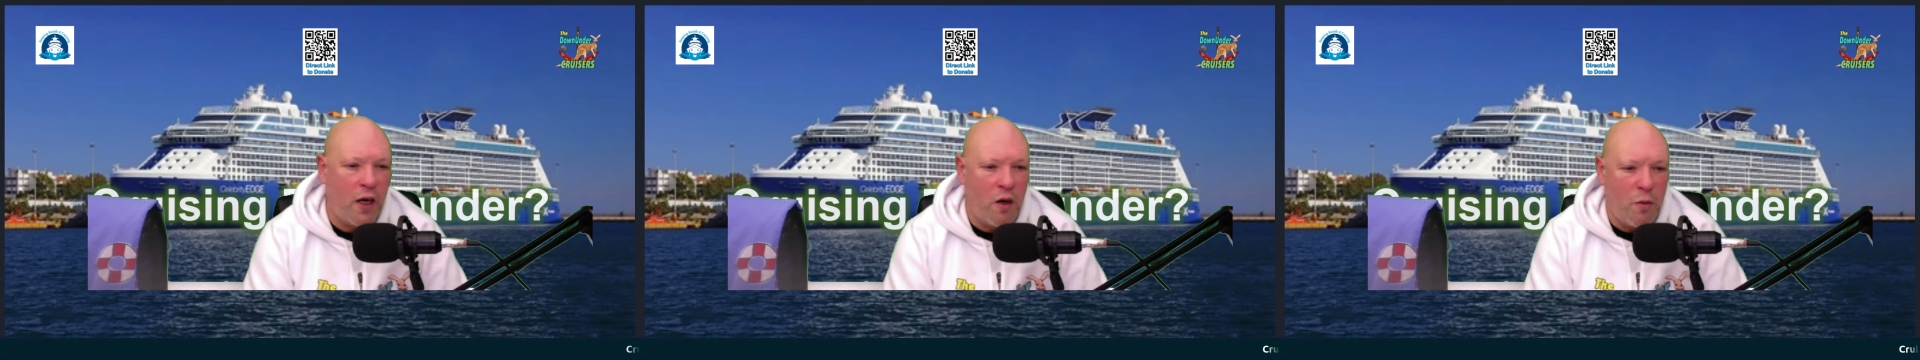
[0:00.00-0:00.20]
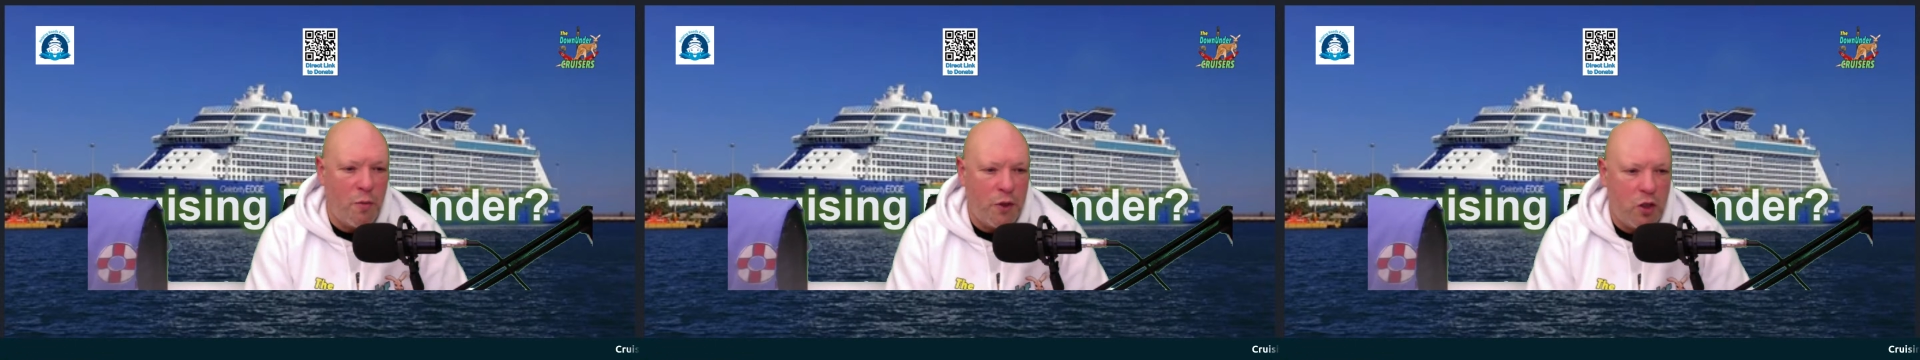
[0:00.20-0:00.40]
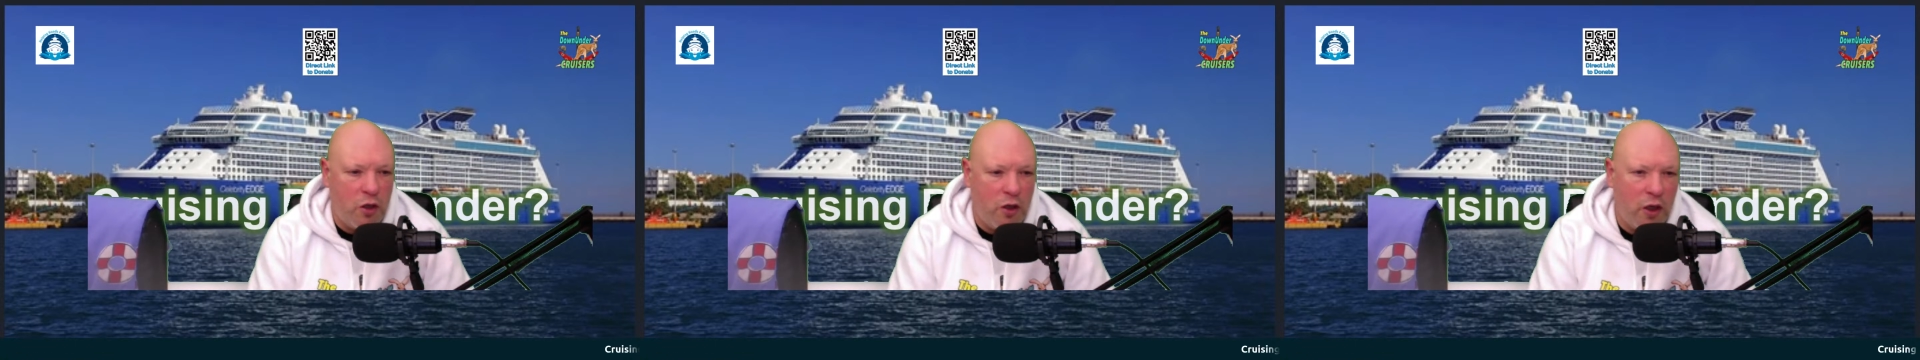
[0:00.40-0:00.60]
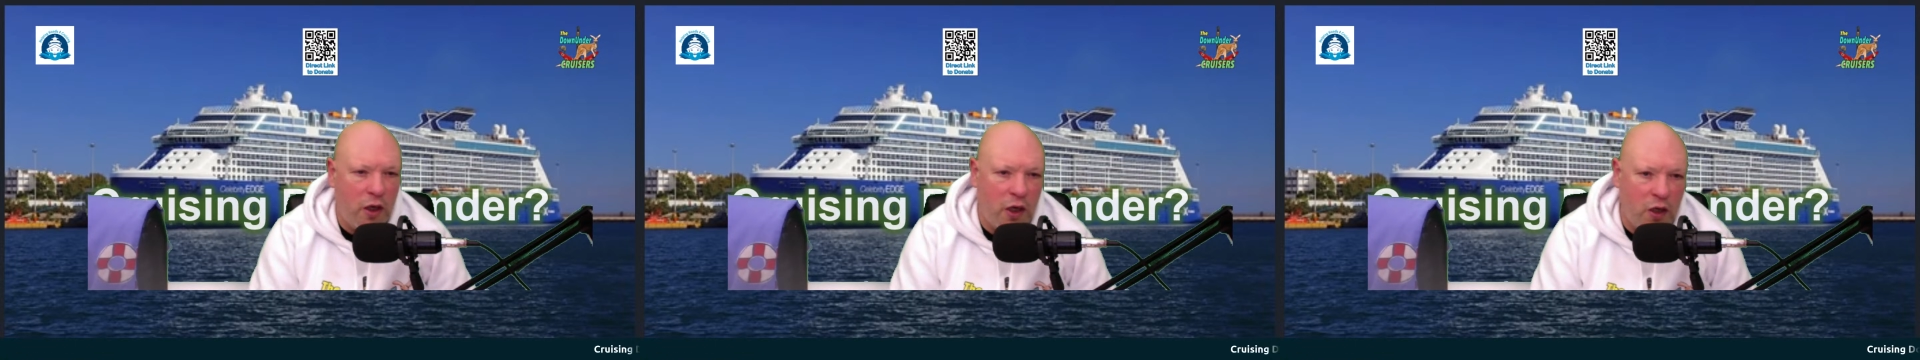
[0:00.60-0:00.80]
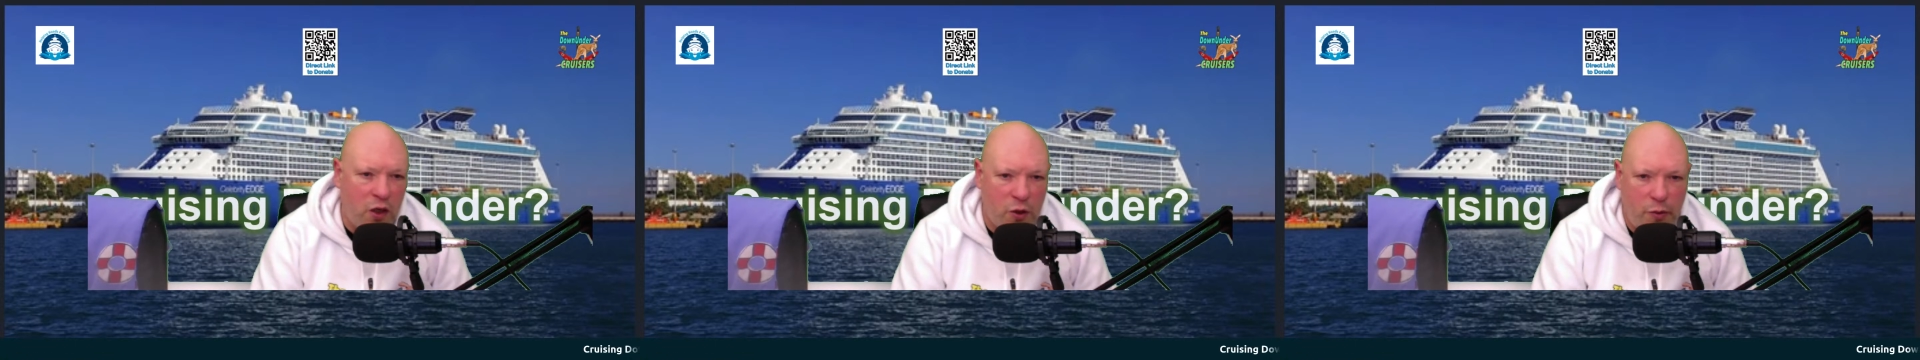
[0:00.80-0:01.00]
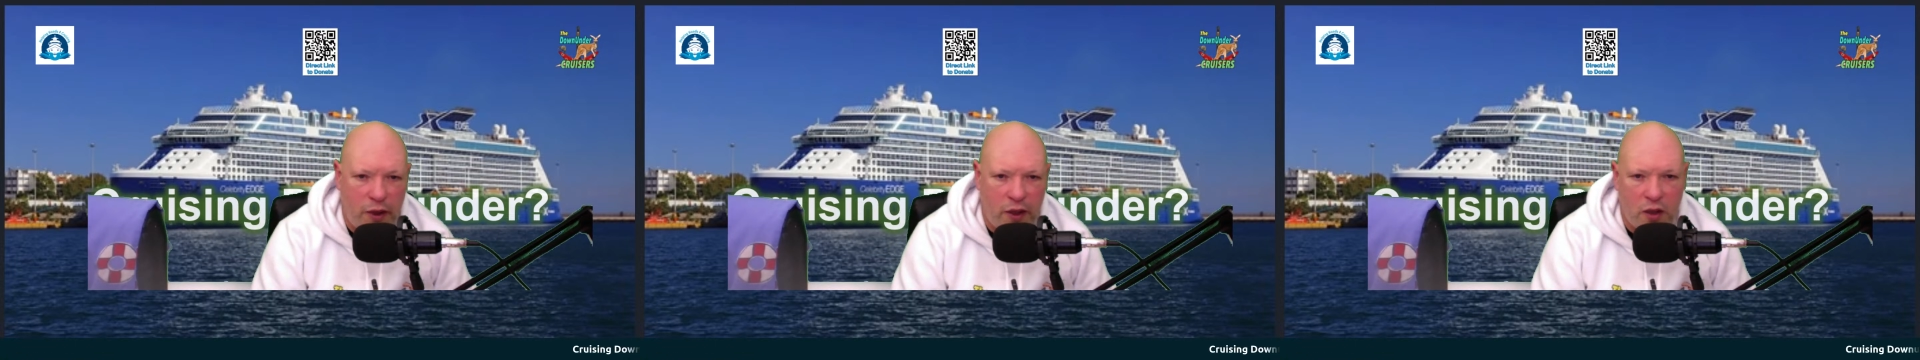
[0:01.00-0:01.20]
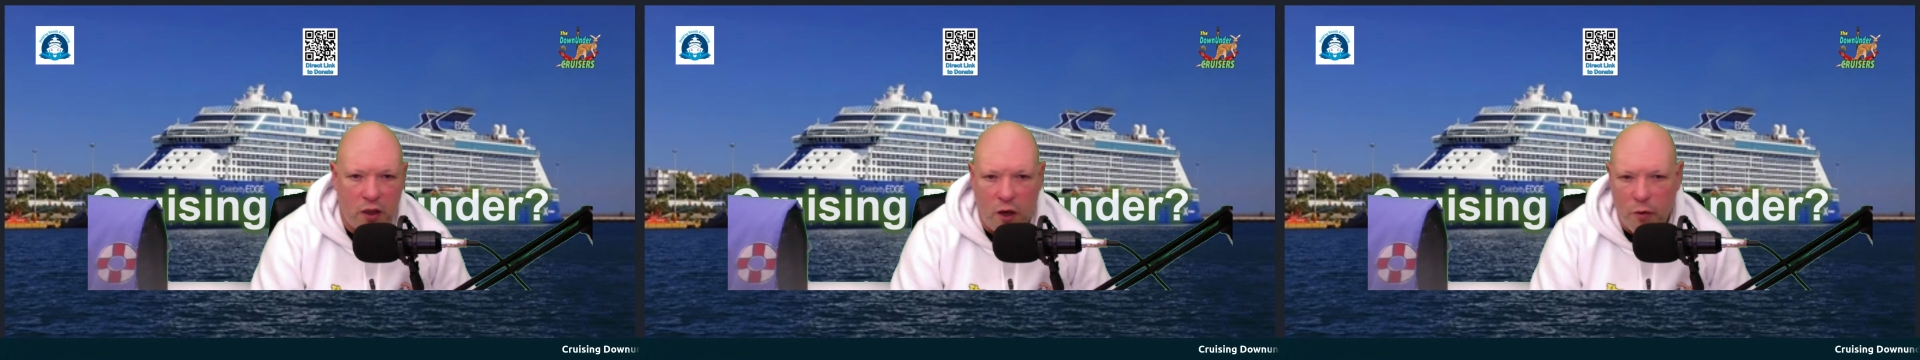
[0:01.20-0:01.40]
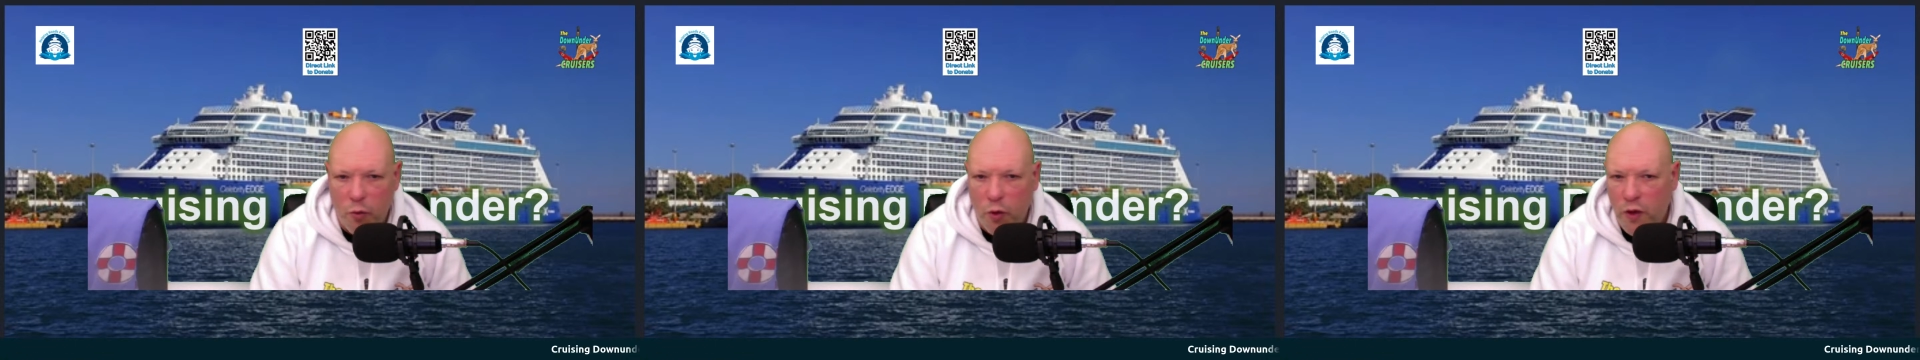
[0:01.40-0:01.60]
an opportunity to spend
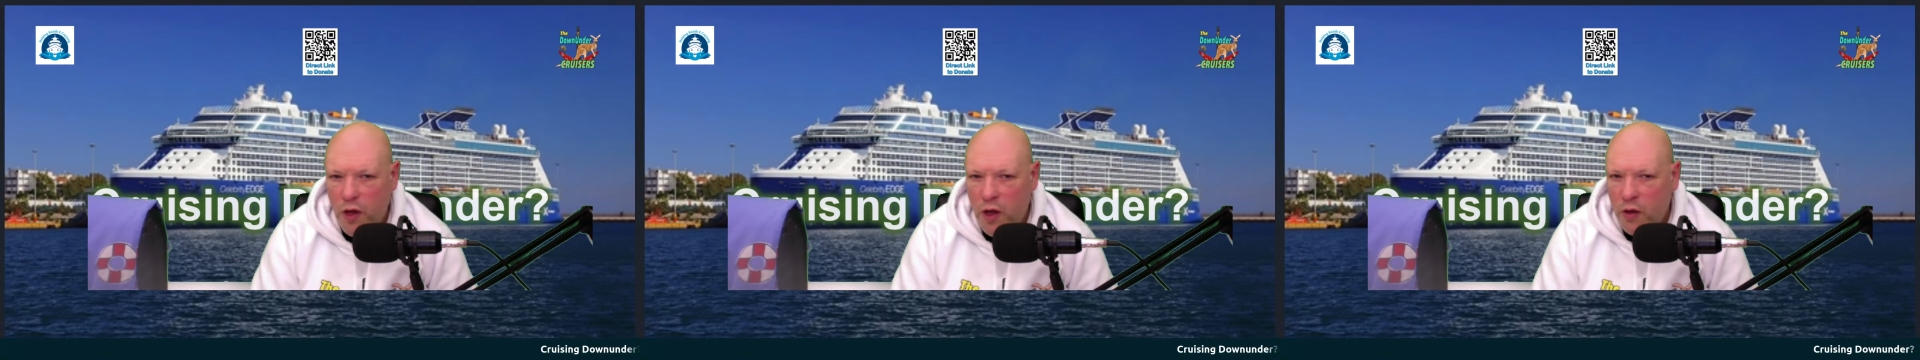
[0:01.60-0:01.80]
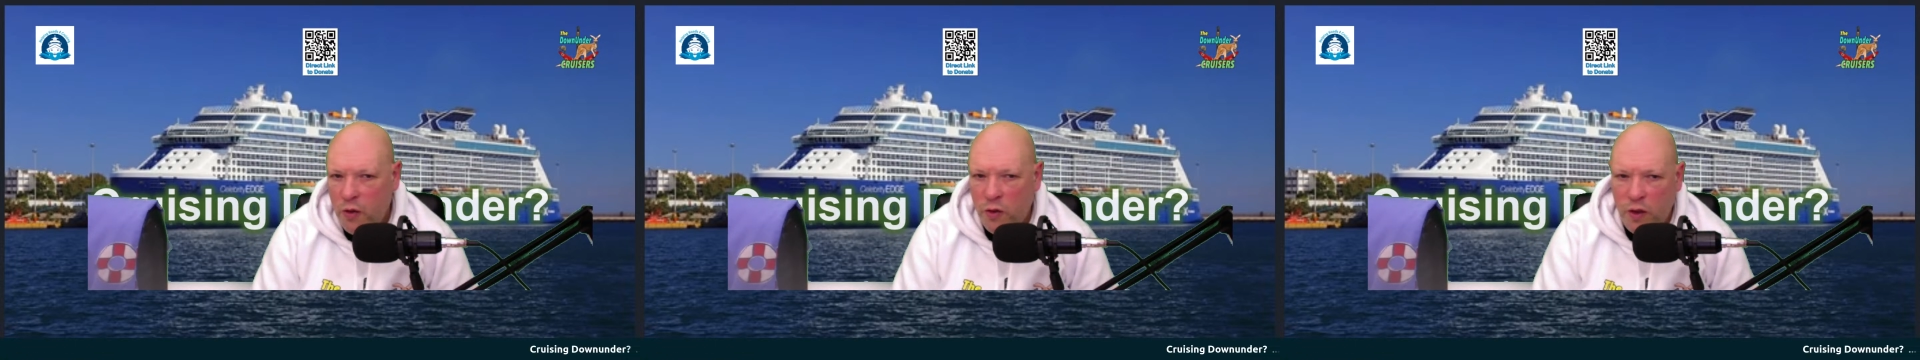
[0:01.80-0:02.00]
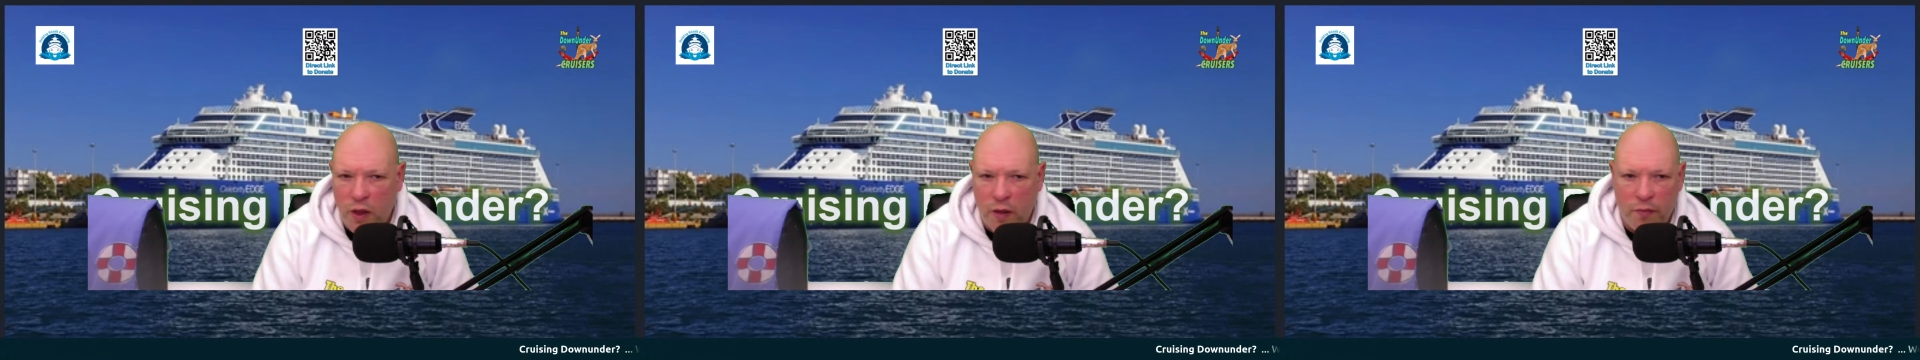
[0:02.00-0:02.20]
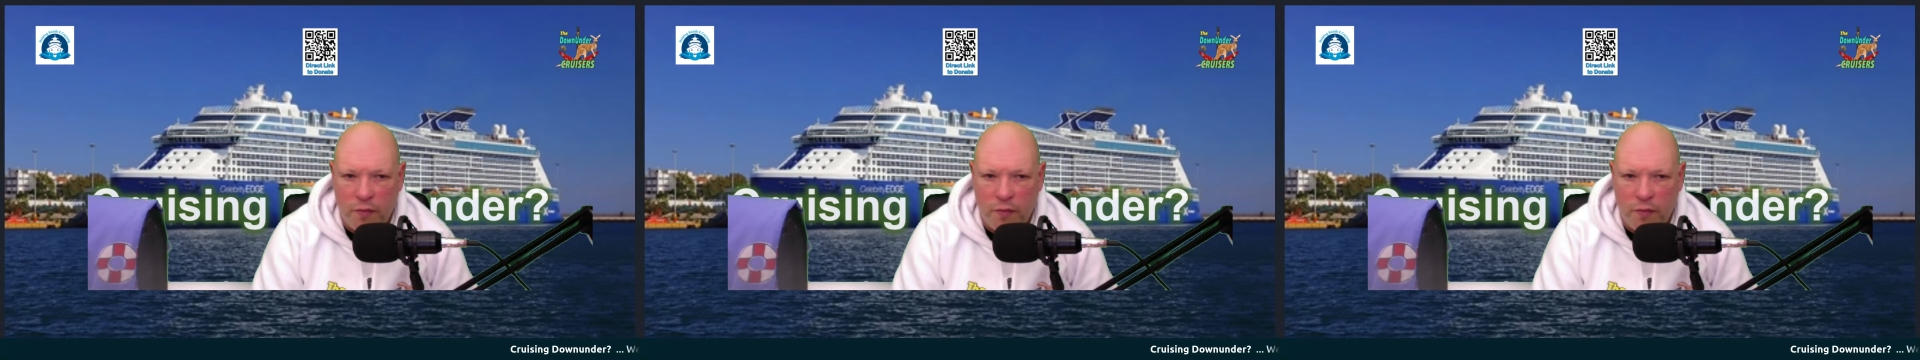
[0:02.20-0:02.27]
time with those